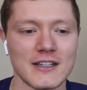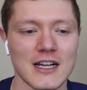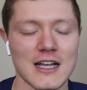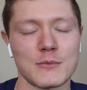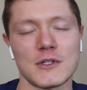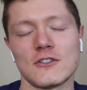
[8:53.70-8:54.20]

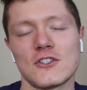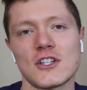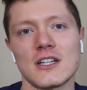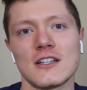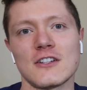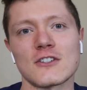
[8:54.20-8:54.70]
I mean,
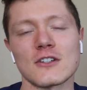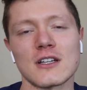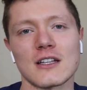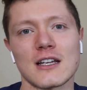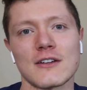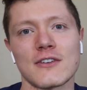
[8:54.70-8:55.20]
geez, look
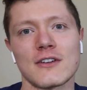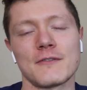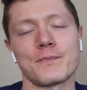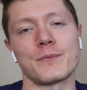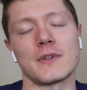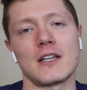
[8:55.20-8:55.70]
at...
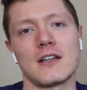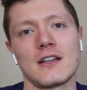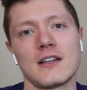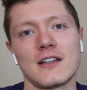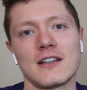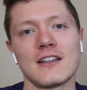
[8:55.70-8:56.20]

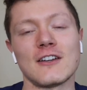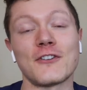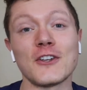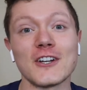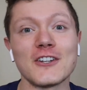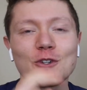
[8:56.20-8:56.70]
If
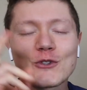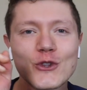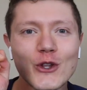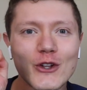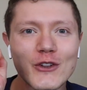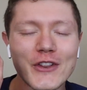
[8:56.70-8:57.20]
you had used
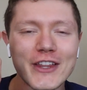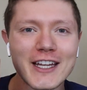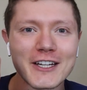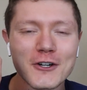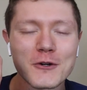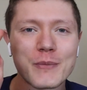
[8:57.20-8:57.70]
the
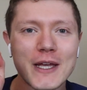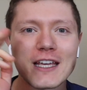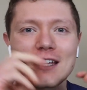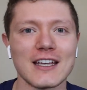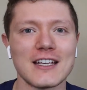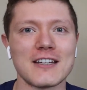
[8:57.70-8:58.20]
leaner
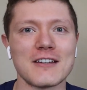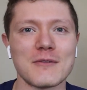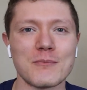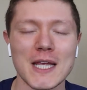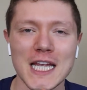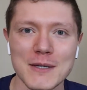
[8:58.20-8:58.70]
bacon,
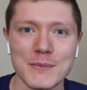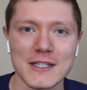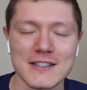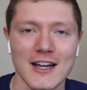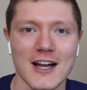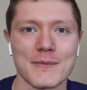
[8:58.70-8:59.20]
maybe
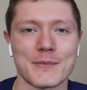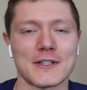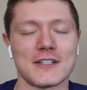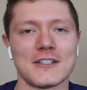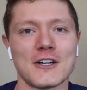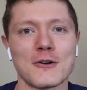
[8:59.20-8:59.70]
top
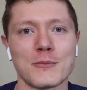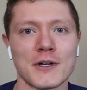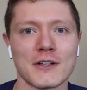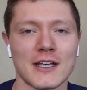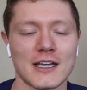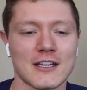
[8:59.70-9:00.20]
it,
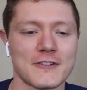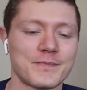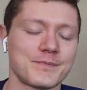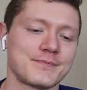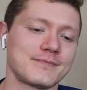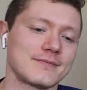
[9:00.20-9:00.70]
but like,
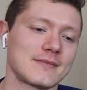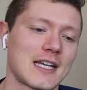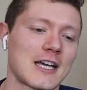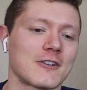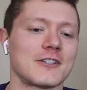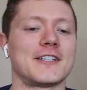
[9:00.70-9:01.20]

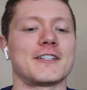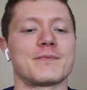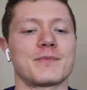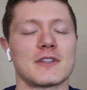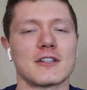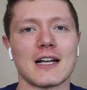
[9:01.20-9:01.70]
I don't know.
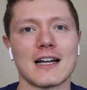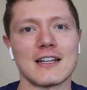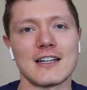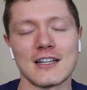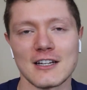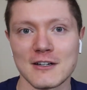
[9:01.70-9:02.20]

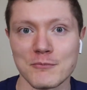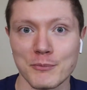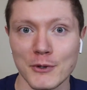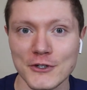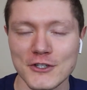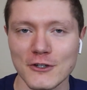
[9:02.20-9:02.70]

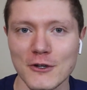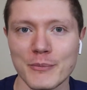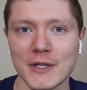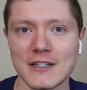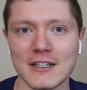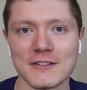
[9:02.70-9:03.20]
Personal
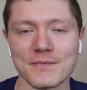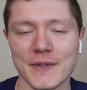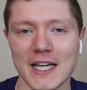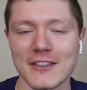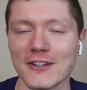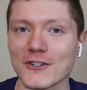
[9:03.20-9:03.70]
opinion,
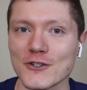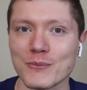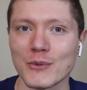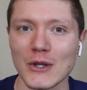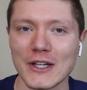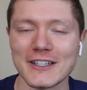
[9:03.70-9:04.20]
I think there's
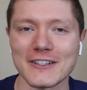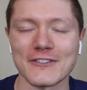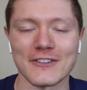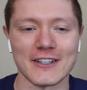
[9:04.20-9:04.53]
plenty of